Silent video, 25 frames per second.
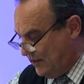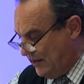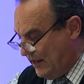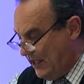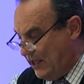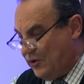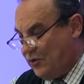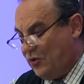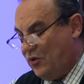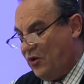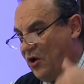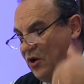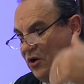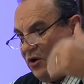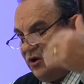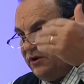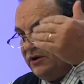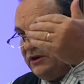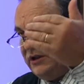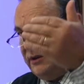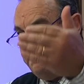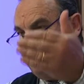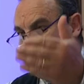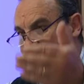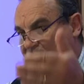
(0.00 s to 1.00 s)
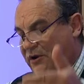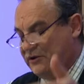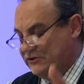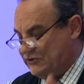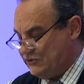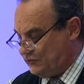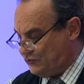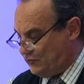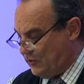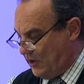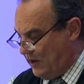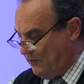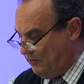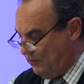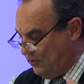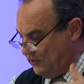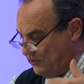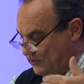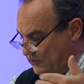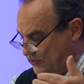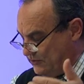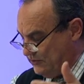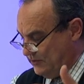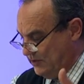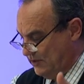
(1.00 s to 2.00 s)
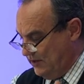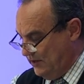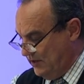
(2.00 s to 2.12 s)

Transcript: later on in Paul's travels,